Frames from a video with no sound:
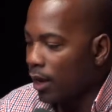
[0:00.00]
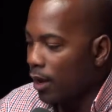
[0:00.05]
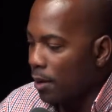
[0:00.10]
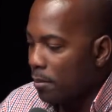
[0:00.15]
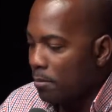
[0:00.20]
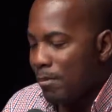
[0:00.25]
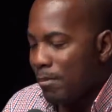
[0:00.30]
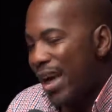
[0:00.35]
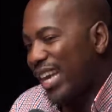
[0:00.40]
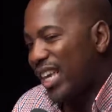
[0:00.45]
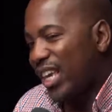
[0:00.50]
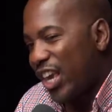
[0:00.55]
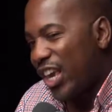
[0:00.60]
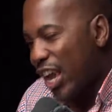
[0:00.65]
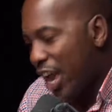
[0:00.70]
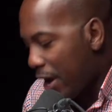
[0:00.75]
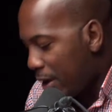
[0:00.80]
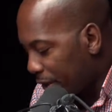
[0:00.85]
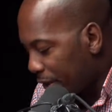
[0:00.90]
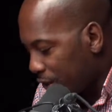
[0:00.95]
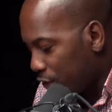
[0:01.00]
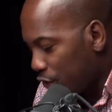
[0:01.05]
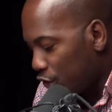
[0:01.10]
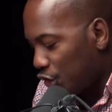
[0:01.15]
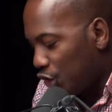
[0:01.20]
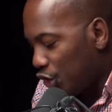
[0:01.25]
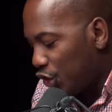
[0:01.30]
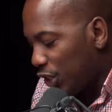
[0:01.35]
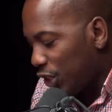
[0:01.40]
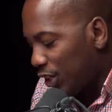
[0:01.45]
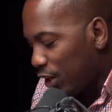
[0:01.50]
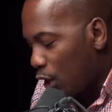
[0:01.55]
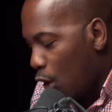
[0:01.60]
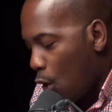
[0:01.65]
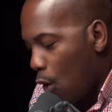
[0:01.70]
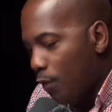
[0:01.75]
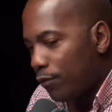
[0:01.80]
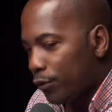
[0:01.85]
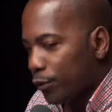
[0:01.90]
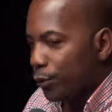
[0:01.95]
My character should
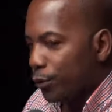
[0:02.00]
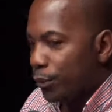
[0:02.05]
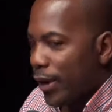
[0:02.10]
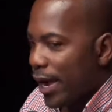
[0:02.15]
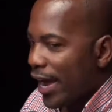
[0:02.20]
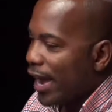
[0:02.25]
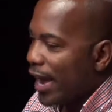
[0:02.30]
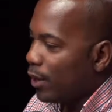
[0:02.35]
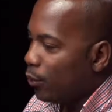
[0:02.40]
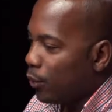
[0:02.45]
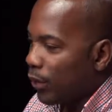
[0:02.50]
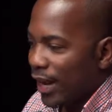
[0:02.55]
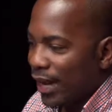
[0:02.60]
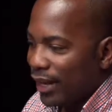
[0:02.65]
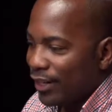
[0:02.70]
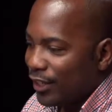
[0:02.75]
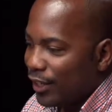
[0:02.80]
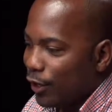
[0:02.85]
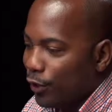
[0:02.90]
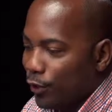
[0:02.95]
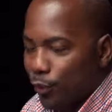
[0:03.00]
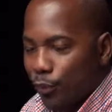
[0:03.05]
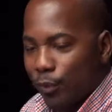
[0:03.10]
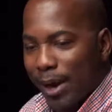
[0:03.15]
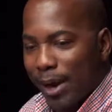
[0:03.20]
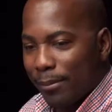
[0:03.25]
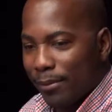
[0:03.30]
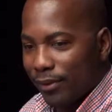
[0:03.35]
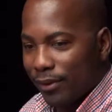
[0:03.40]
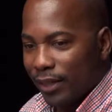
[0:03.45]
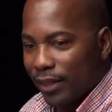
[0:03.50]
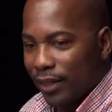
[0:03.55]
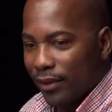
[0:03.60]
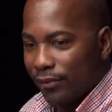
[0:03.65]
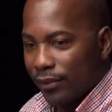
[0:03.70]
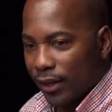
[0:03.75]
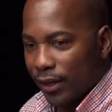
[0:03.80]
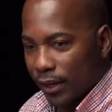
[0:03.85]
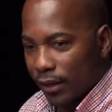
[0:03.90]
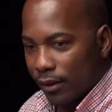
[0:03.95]
override what I tell you I believe
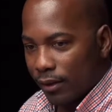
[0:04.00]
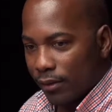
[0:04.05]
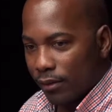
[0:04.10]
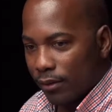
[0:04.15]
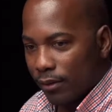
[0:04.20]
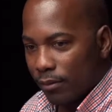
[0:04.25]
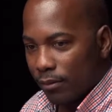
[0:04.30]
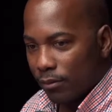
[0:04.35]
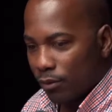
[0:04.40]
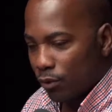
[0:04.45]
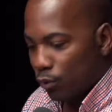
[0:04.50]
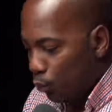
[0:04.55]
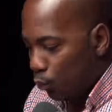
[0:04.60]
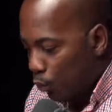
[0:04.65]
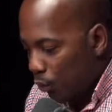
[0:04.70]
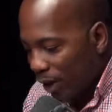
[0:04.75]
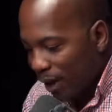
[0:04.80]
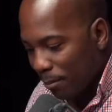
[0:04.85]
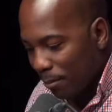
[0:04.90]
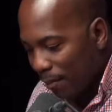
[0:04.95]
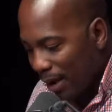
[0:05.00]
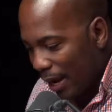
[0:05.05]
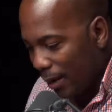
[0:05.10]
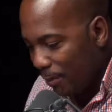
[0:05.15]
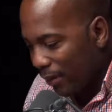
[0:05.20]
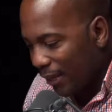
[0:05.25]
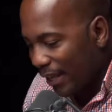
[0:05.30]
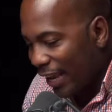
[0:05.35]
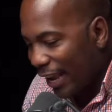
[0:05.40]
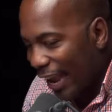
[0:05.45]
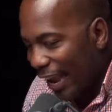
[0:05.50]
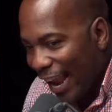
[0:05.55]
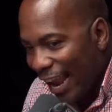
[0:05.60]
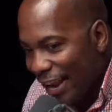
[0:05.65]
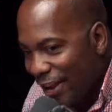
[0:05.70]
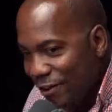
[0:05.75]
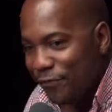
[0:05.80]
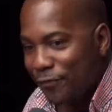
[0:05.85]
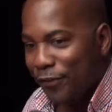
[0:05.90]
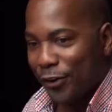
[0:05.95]
in. What my
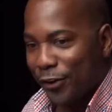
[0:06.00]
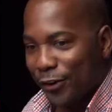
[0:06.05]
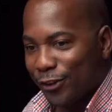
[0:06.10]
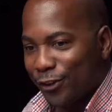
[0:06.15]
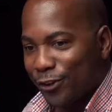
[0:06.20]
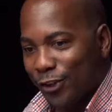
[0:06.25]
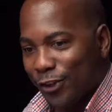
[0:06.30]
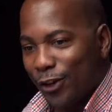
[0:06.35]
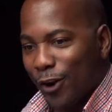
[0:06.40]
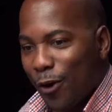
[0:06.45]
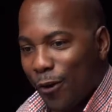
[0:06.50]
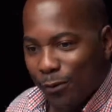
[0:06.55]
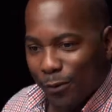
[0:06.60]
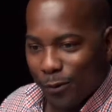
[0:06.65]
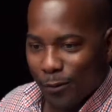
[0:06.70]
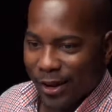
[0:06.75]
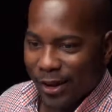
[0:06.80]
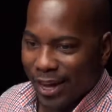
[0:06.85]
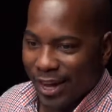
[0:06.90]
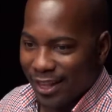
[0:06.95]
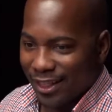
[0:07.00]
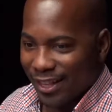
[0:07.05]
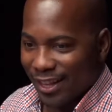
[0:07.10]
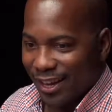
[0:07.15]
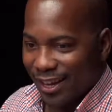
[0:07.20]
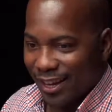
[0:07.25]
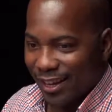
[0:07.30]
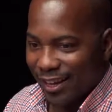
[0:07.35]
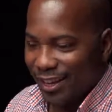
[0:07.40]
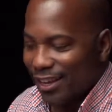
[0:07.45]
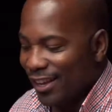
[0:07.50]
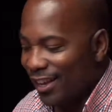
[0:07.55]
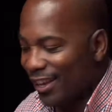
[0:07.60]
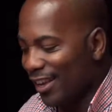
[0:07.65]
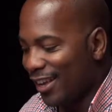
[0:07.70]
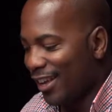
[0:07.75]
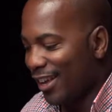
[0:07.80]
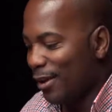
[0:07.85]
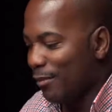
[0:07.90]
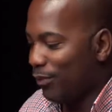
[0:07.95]
behavior should override that.
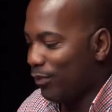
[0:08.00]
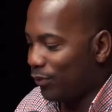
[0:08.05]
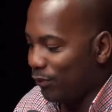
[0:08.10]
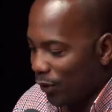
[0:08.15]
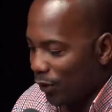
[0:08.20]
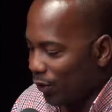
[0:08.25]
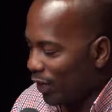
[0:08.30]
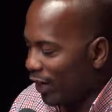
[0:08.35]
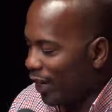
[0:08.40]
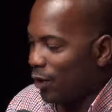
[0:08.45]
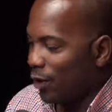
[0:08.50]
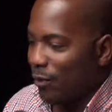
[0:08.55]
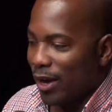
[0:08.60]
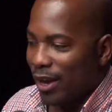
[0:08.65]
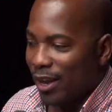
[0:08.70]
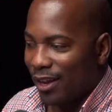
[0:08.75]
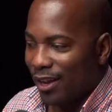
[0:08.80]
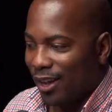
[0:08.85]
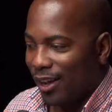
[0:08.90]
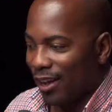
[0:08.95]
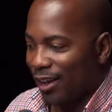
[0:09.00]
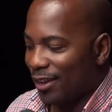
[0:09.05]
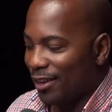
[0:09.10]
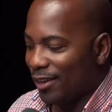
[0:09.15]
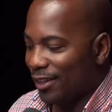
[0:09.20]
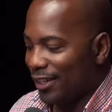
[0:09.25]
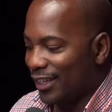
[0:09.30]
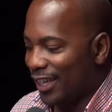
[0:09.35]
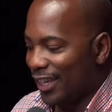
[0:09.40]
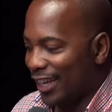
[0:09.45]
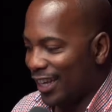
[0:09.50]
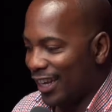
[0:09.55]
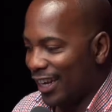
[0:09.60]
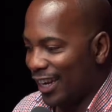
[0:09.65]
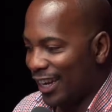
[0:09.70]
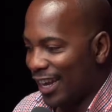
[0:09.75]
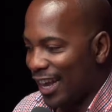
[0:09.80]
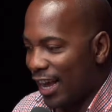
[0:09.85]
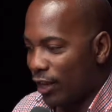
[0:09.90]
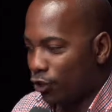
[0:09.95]
Well, anyway,
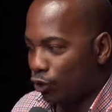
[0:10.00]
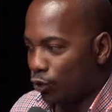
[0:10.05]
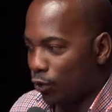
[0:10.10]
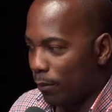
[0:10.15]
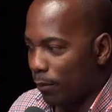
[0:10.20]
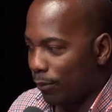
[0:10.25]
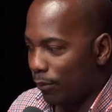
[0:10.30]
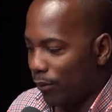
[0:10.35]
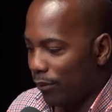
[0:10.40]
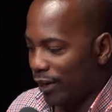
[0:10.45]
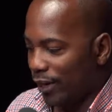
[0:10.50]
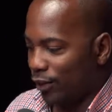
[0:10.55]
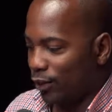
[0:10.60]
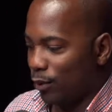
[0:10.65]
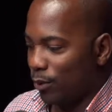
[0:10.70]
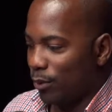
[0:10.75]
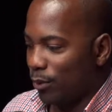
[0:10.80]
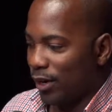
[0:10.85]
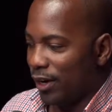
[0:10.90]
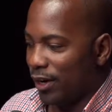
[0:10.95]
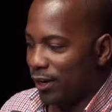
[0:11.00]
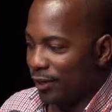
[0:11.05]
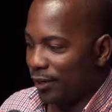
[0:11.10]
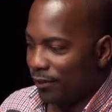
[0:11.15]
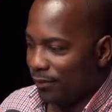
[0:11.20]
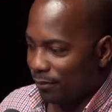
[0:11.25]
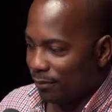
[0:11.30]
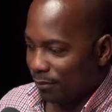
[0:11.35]
it got to a point to where